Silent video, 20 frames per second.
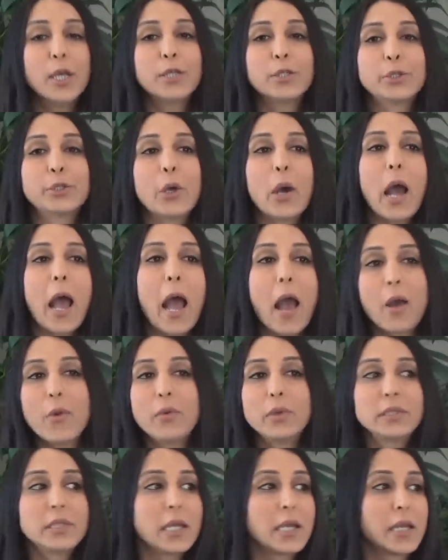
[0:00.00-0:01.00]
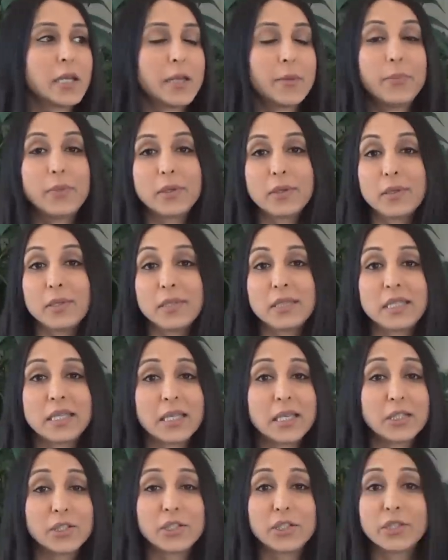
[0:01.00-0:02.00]
So how was I going to put this
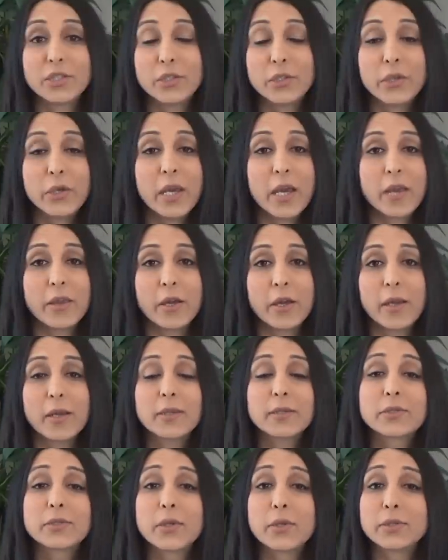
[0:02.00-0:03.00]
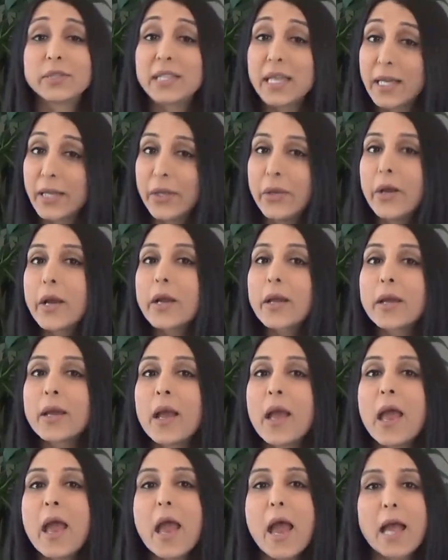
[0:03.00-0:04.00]
kitchen together? So take a look
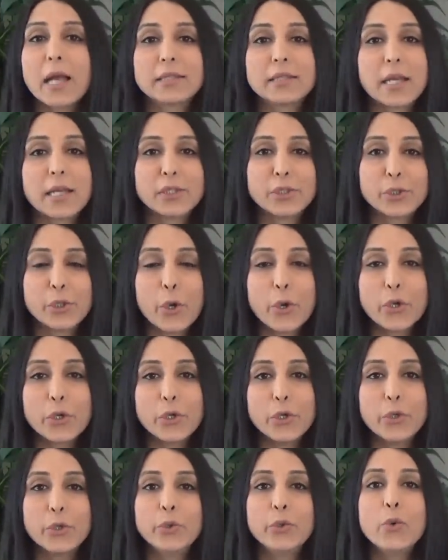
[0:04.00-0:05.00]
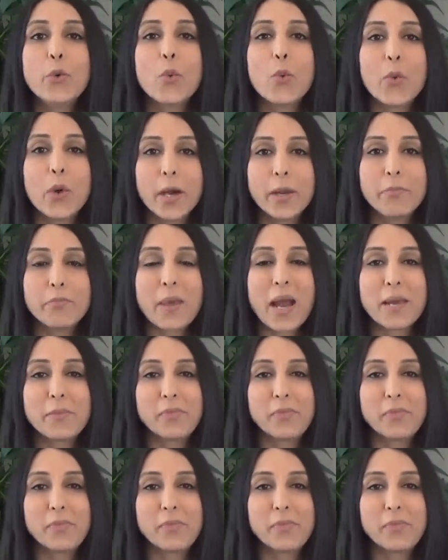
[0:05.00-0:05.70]
as I show you what my